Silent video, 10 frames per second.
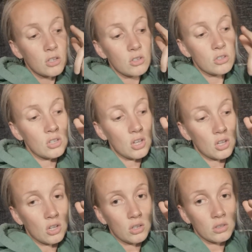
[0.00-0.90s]

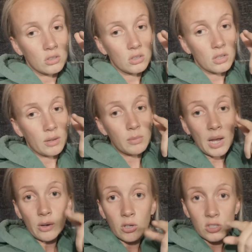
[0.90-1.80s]
So I'm
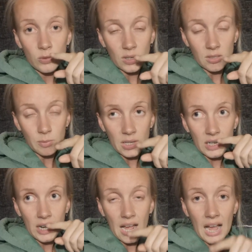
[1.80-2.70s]
now going to
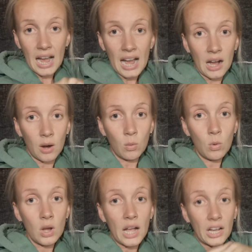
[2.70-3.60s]
explain how
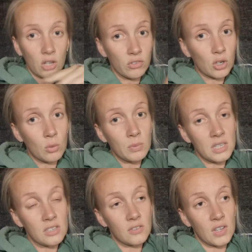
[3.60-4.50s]
I overcome
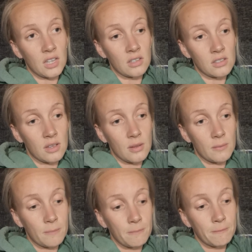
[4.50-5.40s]
these fears.
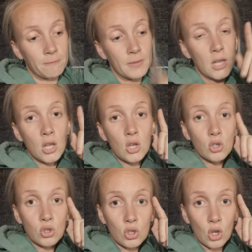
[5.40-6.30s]

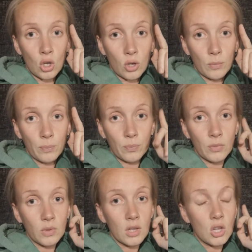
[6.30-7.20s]
So
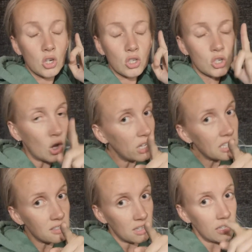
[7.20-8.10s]
it's not
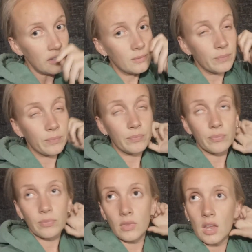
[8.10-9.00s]
easy.
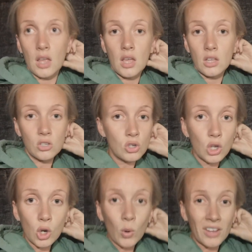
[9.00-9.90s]
There's
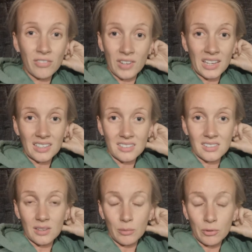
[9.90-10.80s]
no quick
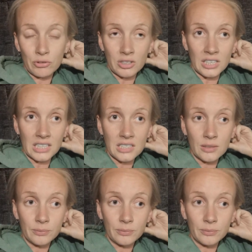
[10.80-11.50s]
fix, I'm afraid.